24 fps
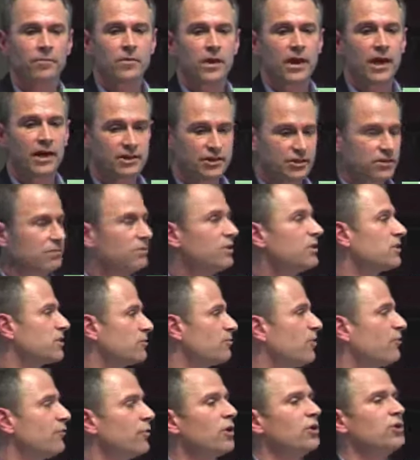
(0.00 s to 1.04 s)
And
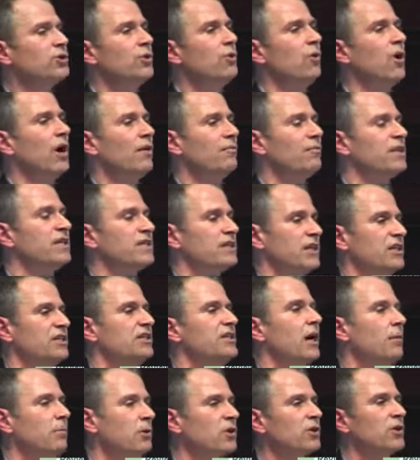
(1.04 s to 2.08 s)
it's referred to often as a
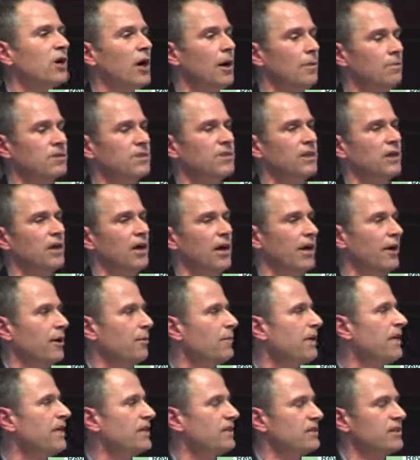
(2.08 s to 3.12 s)
double composite liner
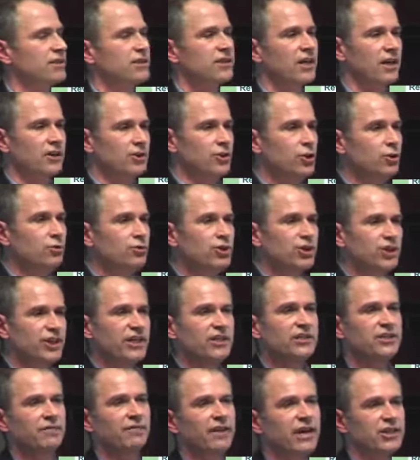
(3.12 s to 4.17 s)
because it's got 2
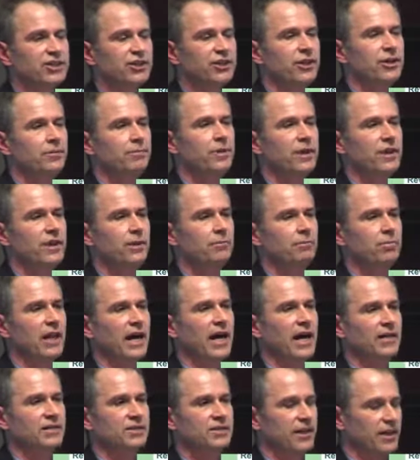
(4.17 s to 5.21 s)
sheets of HDPE
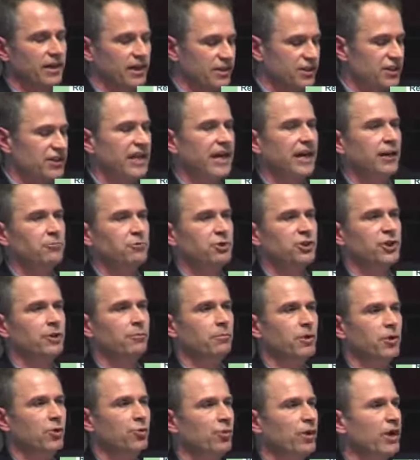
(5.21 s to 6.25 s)
plastic, and sandwiched in
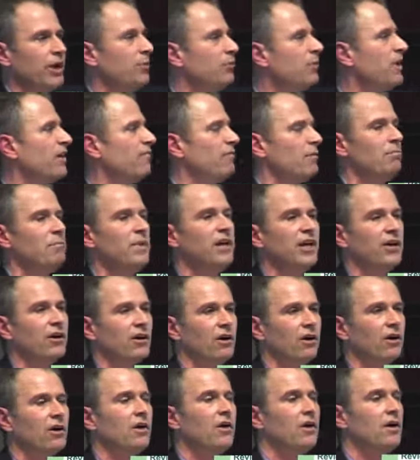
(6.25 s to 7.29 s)
between we have a
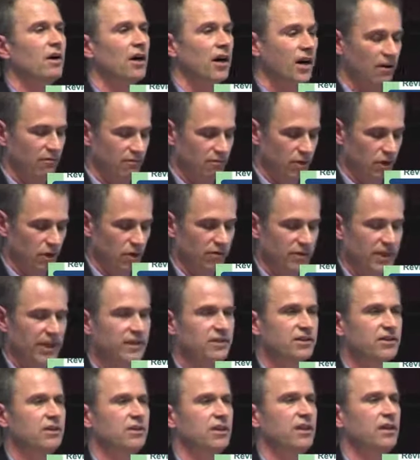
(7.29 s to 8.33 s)
meter of low
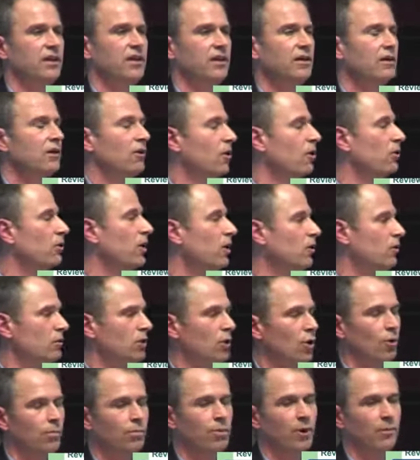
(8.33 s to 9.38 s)
density or
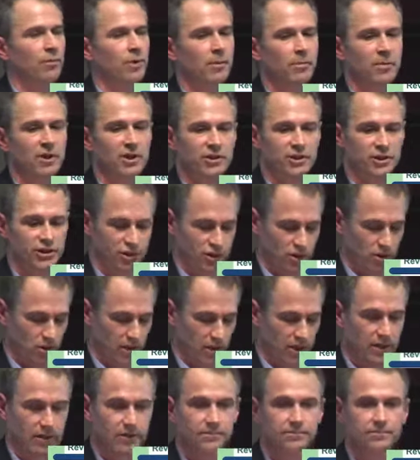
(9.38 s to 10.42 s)
low permeability
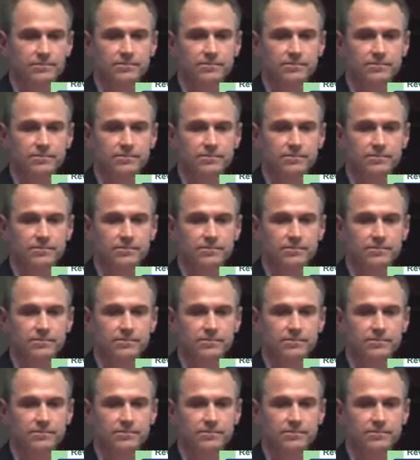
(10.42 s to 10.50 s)
soil.